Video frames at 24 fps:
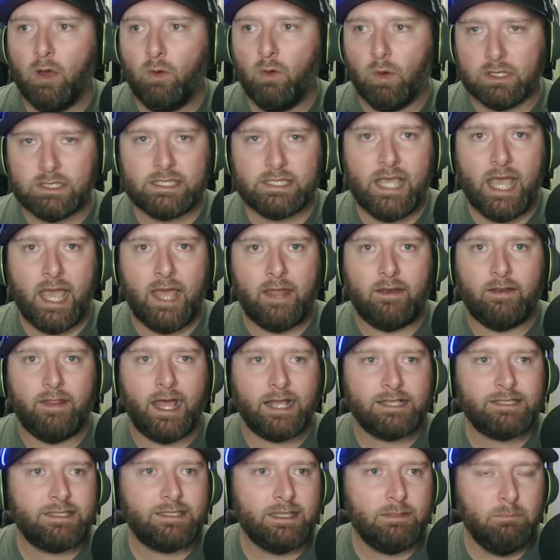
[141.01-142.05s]
Once again,
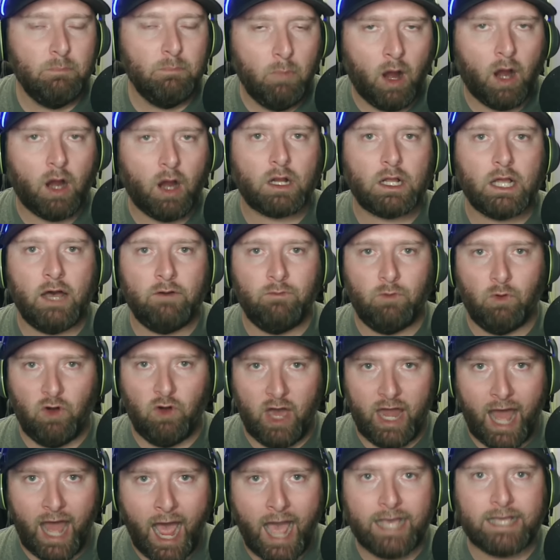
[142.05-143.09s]
that's the mark of
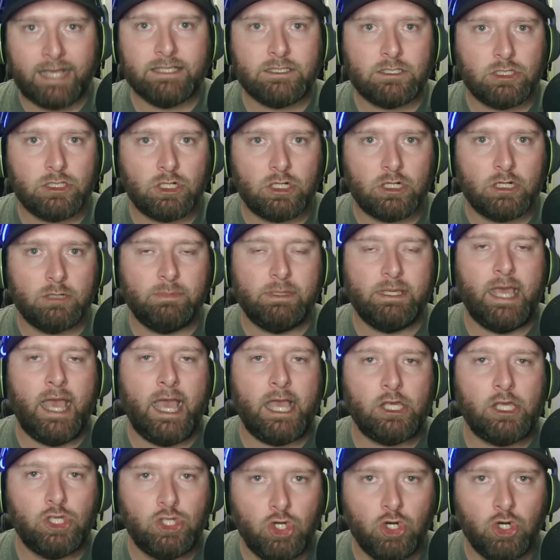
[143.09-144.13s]
what I consider to be
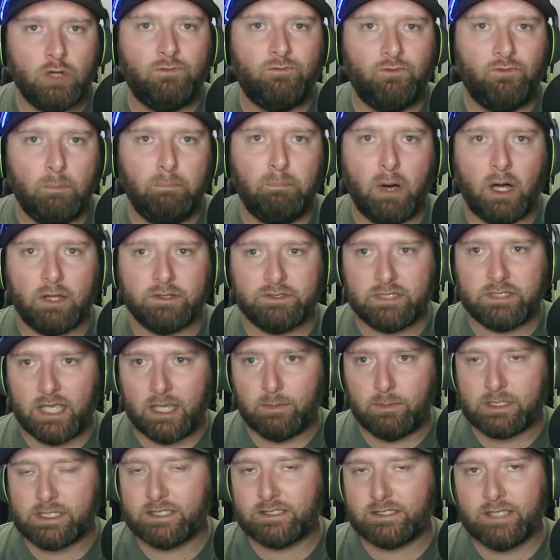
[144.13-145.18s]
a good football
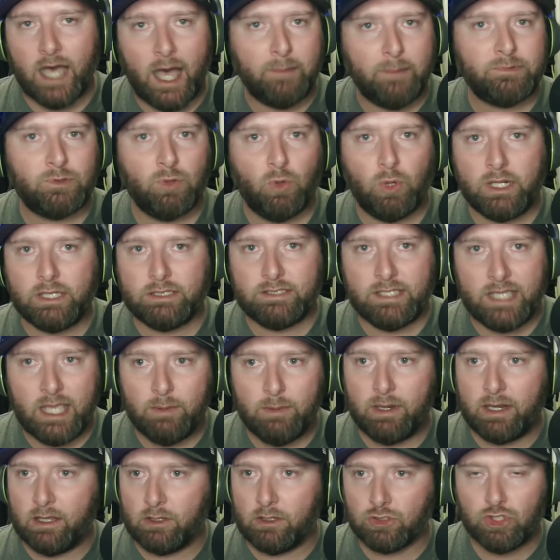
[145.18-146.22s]
team. It's a top 20 team,
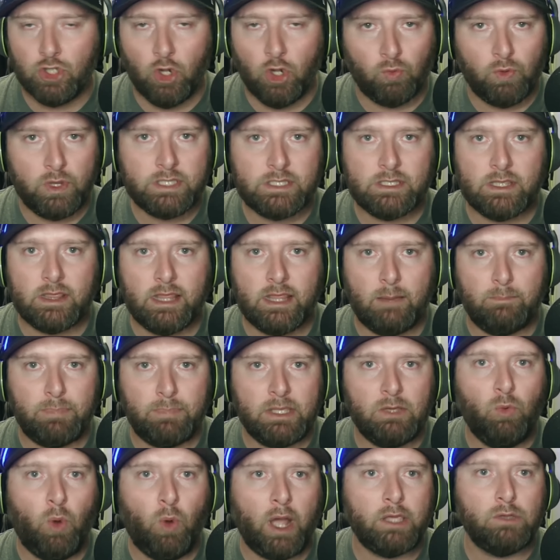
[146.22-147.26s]
and there's no reason that
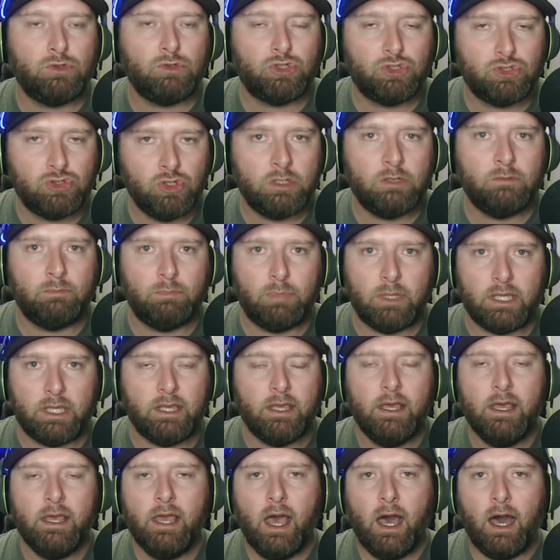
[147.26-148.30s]
BYU shouldn't be
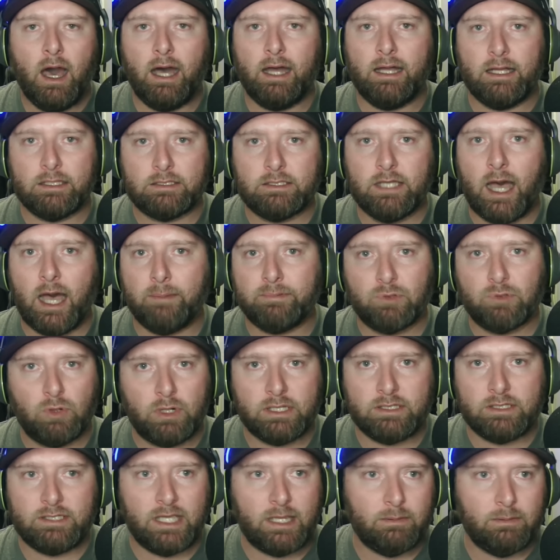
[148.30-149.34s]
uh, a top
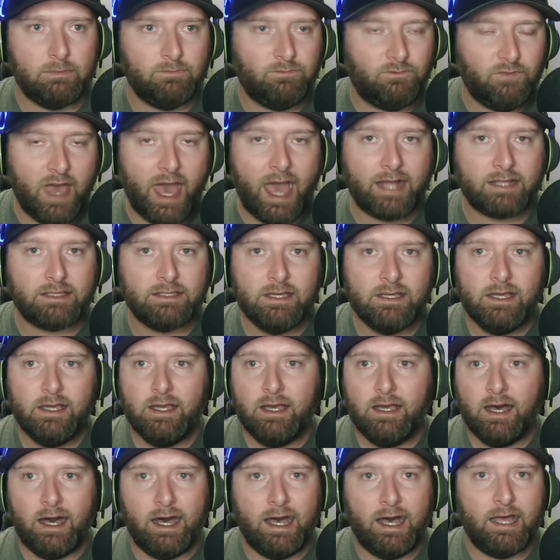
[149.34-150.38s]
20 team. In fact,
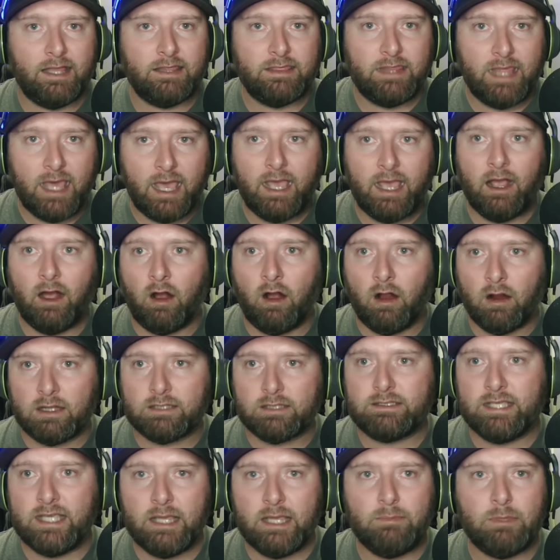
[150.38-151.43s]
uh, they are a
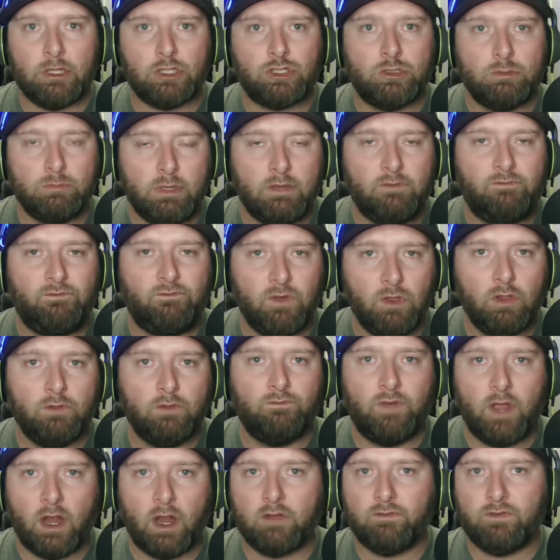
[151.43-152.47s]
team that should be feeling
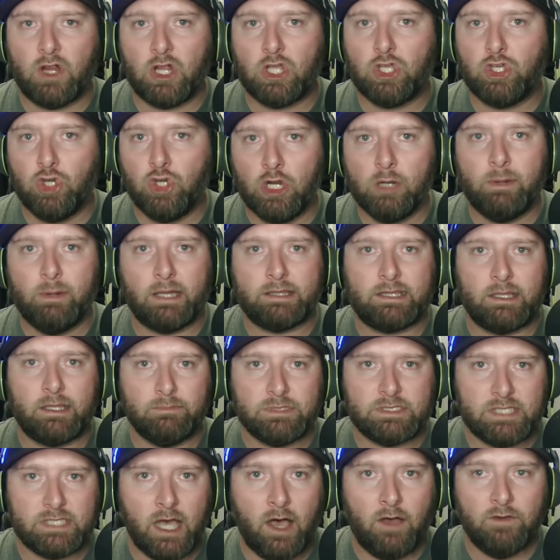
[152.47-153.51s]
very, very good about
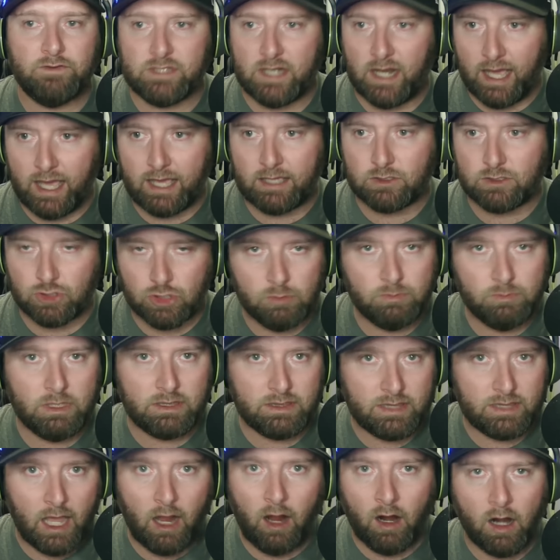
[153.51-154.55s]
themselves, and I assume
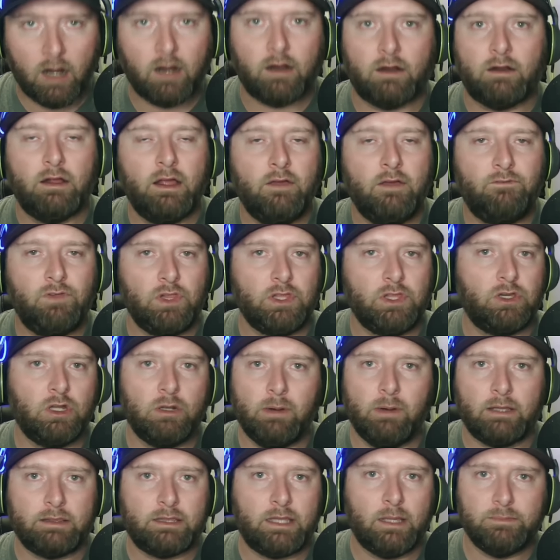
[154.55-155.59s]
that they are feeling good
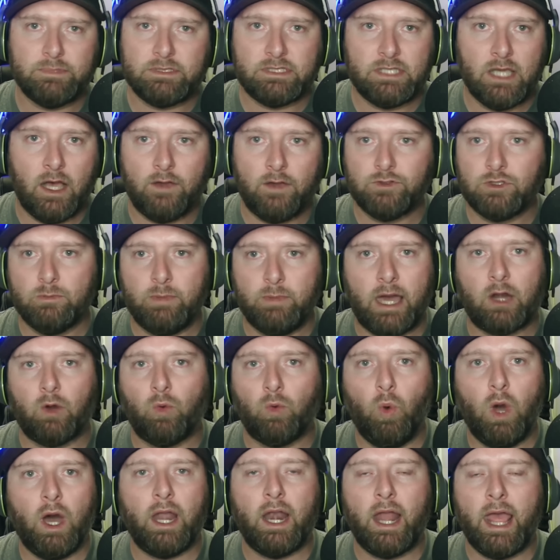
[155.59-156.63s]
about themselves, no matter
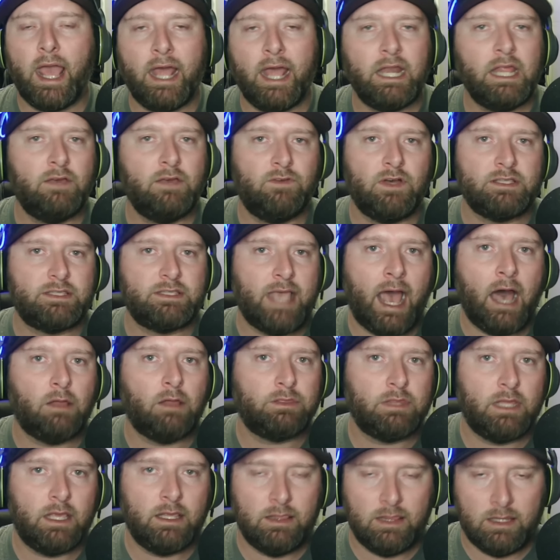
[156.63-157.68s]
what any of us
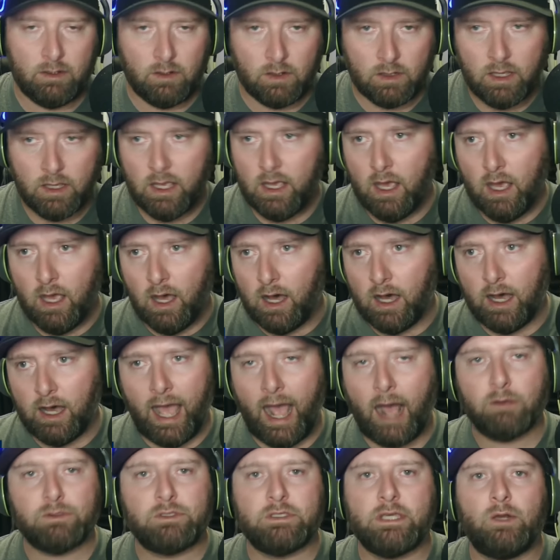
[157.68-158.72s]
out in the uh,
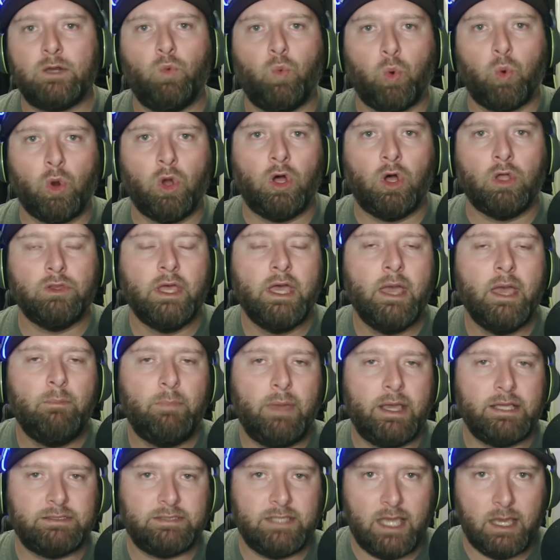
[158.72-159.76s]
outside world
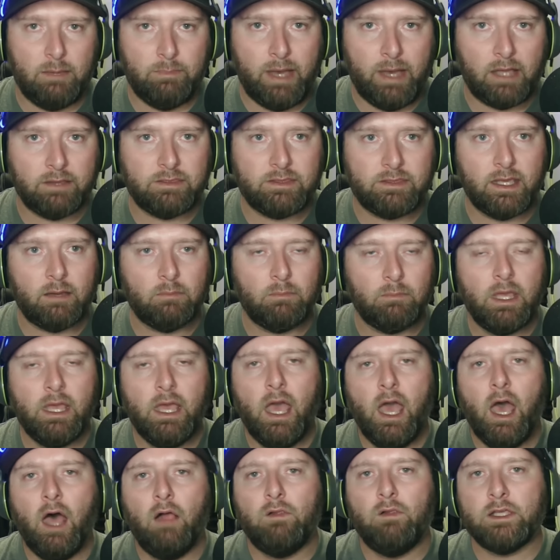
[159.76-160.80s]
may say about them.
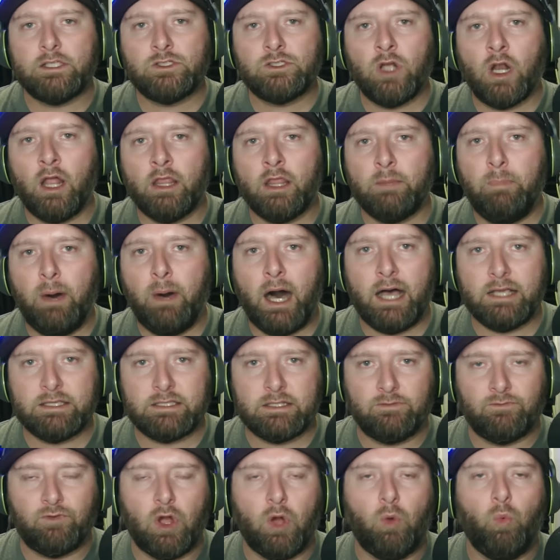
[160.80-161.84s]
Let's start on the
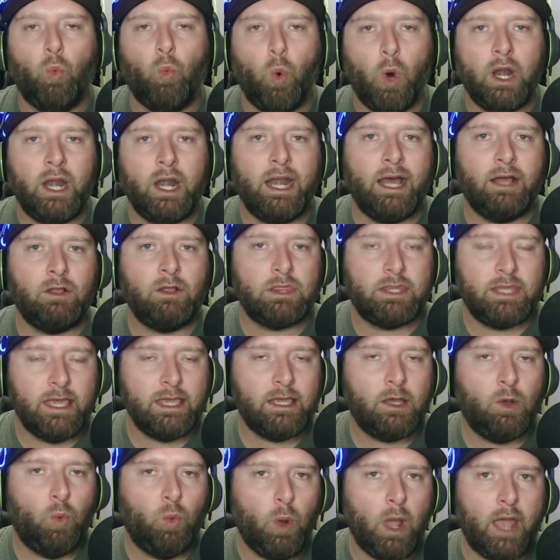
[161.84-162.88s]
positive front. What did I
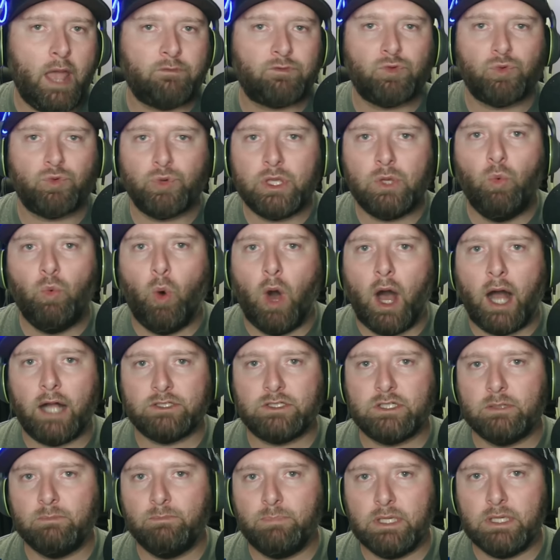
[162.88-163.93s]
take away after
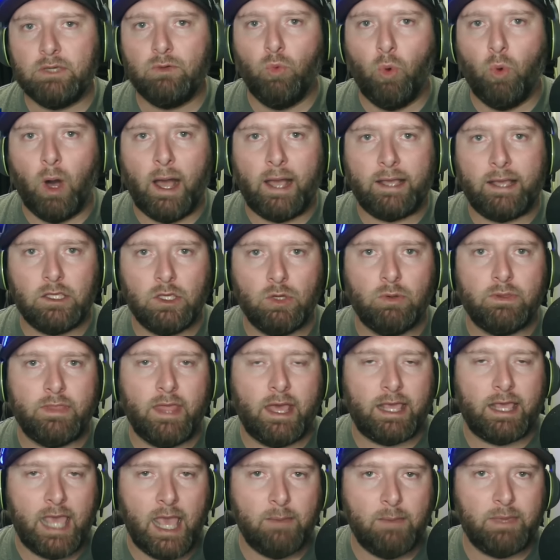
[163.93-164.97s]
rewatching BYU in
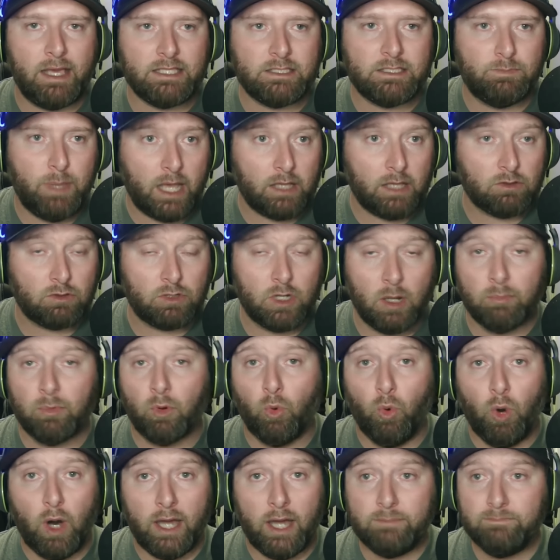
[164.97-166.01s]
that game against Baylor? Number
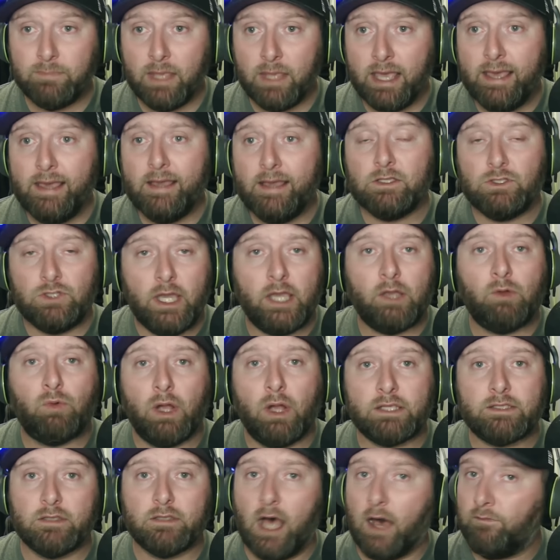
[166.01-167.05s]
one, Jake
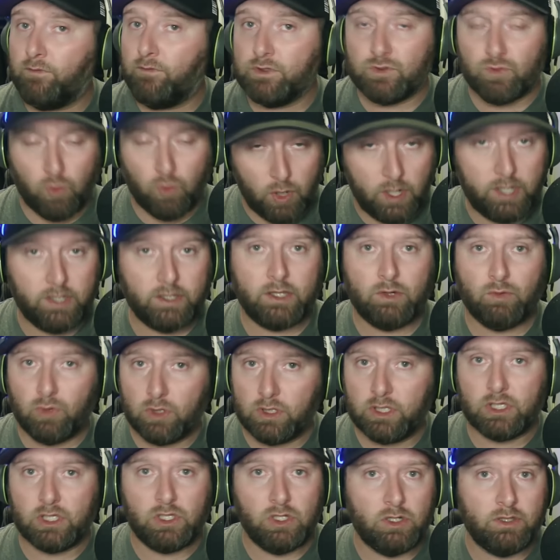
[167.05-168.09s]
Retzlaff was really,
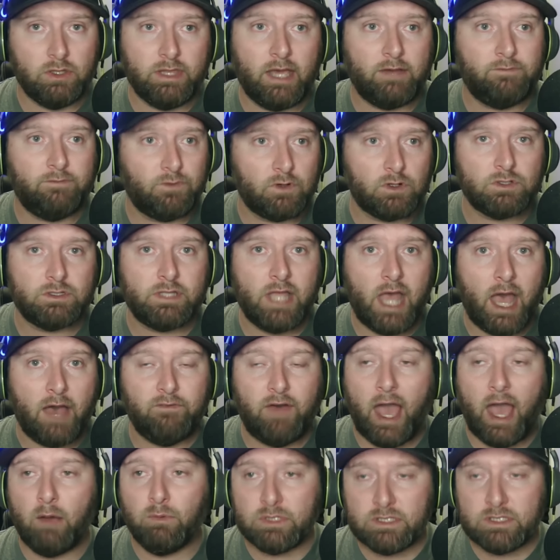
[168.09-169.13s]
really good in that first half.
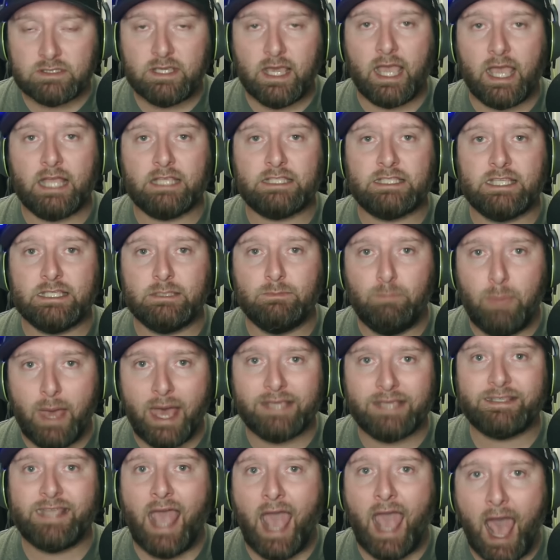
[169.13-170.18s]
I would say it's his
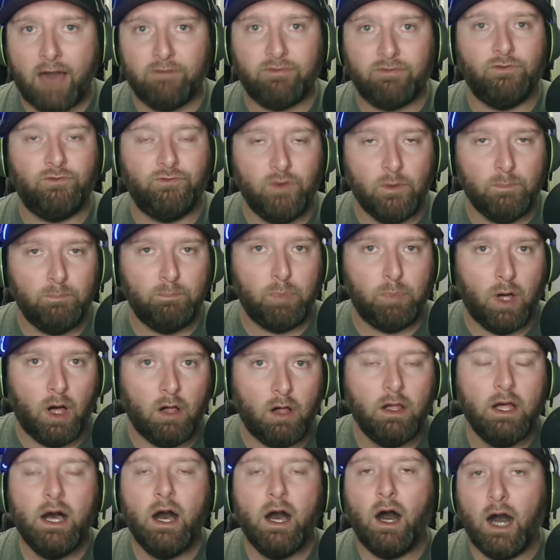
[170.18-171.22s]
best half of
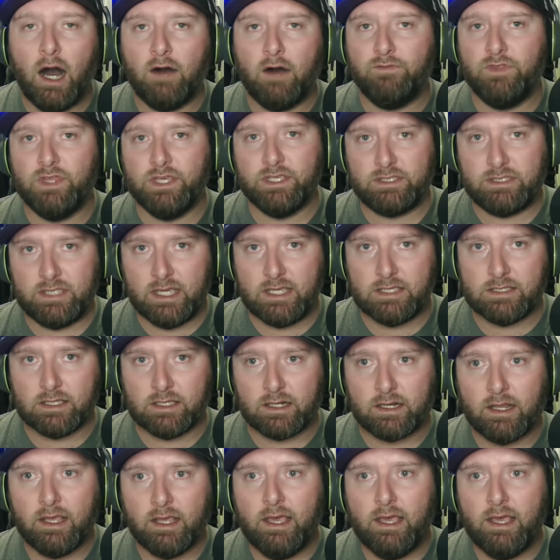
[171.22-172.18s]
football of the season.